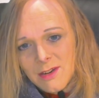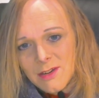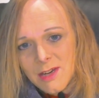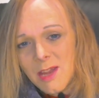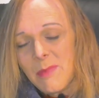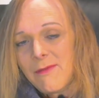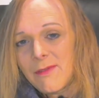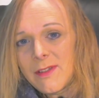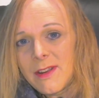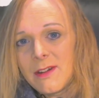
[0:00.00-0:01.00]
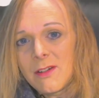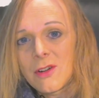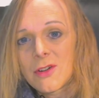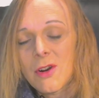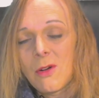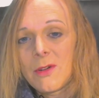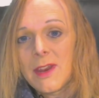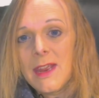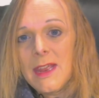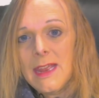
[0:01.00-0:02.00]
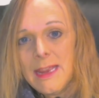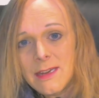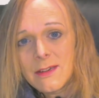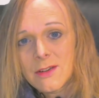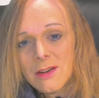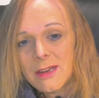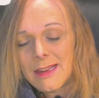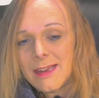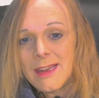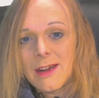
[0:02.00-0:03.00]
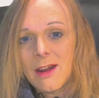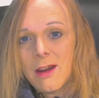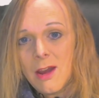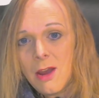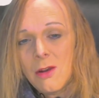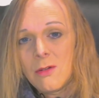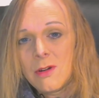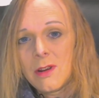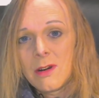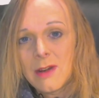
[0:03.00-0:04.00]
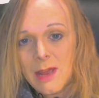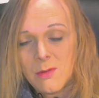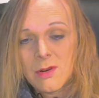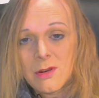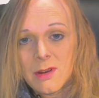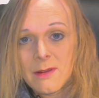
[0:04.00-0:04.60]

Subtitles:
to keep everything controlled internally in our own network